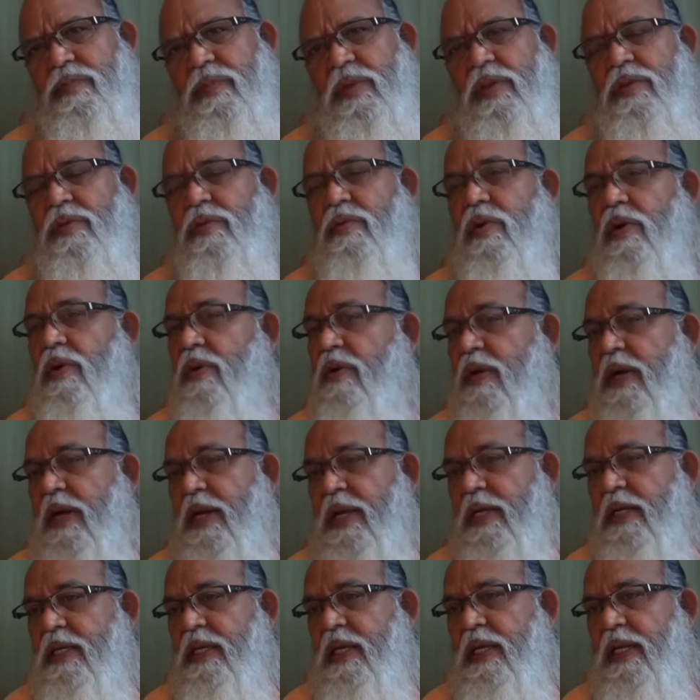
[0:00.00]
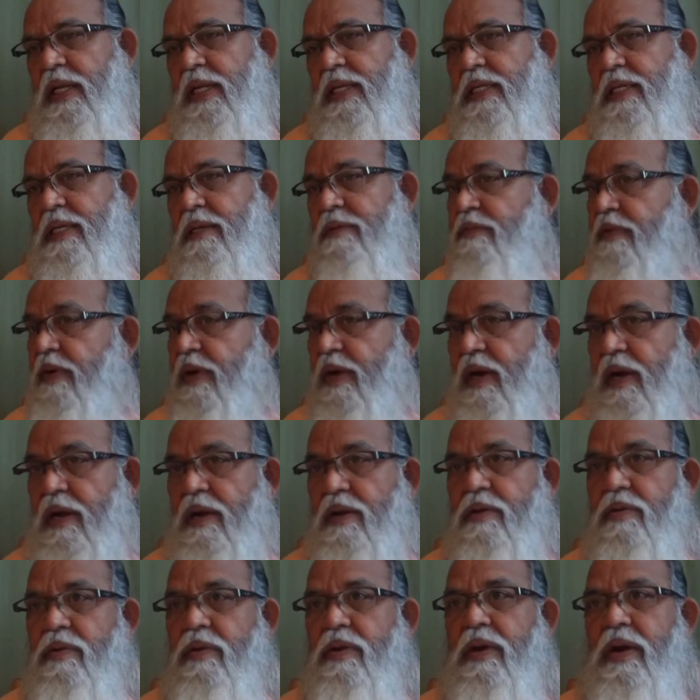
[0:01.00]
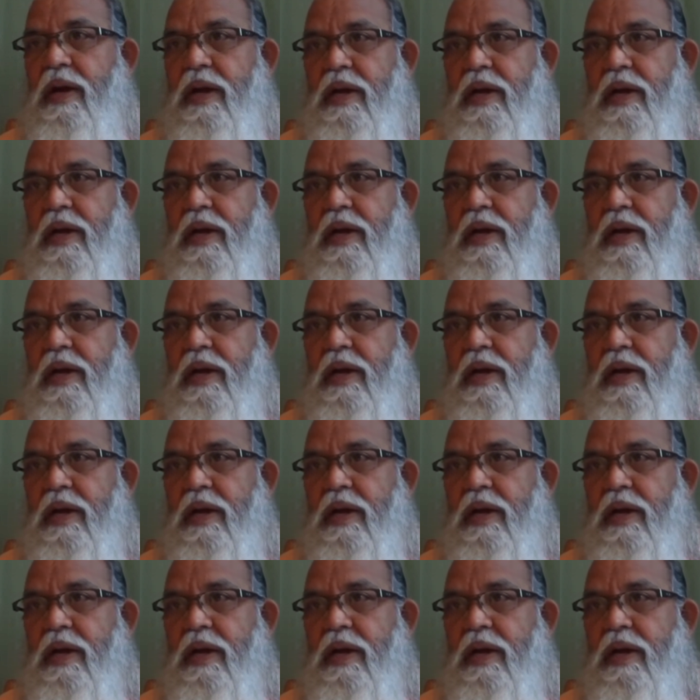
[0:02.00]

This contradiction is difficult to